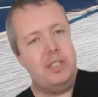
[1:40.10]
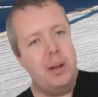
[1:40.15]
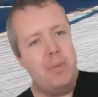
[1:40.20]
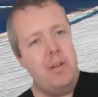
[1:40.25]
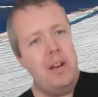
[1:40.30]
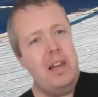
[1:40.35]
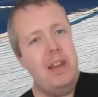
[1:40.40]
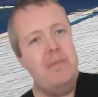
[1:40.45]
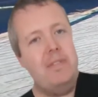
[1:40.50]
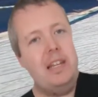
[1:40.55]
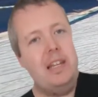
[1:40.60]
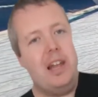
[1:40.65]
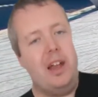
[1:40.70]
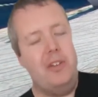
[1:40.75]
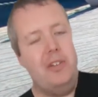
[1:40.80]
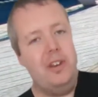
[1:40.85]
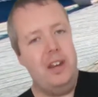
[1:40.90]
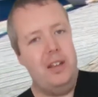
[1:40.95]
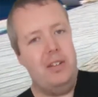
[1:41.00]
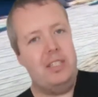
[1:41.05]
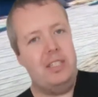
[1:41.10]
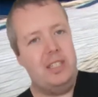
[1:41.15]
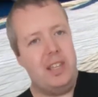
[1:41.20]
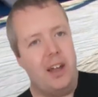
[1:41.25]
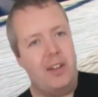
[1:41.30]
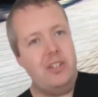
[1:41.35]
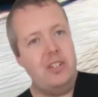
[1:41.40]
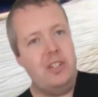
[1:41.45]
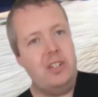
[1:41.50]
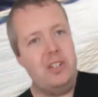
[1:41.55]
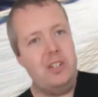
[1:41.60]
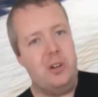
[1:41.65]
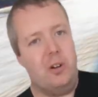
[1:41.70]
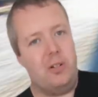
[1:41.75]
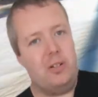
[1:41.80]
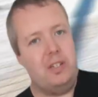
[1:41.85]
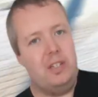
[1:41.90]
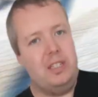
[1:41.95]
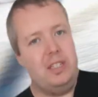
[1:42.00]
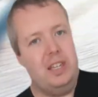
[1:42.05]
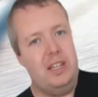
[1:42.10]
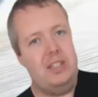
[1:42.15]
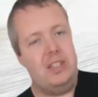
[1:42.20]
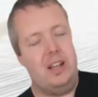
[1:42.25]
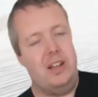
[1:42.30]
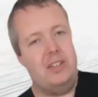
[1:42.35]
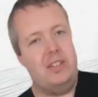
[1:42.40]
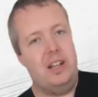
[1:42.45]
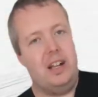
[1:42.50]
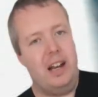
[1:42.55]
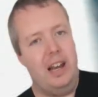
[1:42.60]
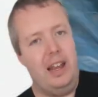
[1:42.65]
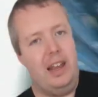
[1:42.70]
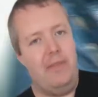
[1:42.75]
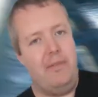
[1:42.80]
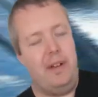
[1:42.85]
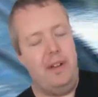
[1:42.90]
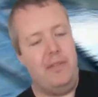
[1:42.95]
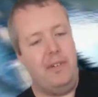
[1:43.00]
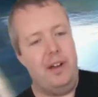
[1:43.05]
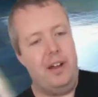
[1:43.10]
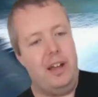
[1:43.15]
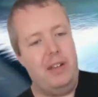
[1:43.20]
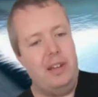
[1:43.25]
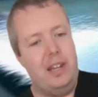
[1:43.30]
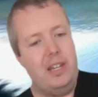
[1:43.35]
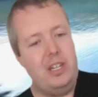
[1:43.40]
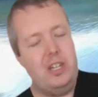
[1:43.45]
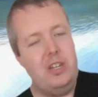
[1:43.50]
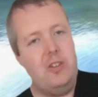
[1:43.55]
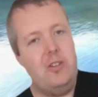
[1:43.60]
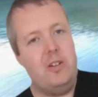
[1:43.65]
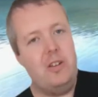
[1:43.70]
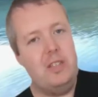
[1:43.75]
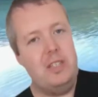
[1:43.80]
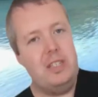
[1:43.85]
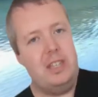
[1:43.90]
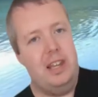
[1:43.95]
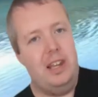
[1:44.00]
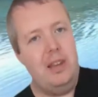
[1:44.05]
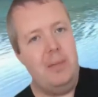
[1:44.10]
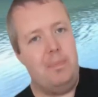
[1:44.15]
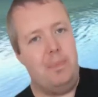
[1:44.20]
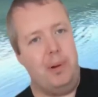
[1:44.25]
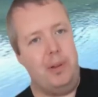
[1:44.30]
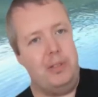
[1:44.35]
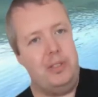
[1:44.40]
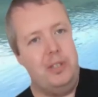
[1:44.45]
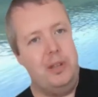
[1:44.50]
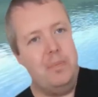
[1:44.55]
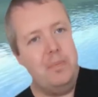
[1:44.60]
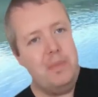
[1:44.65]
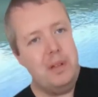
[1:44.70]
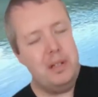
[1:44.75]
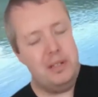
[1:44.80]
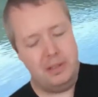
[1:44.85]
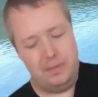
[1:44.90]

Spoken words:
someone who lives in London, it's such a shock to see such a clear river. Literally, you could see the bottom.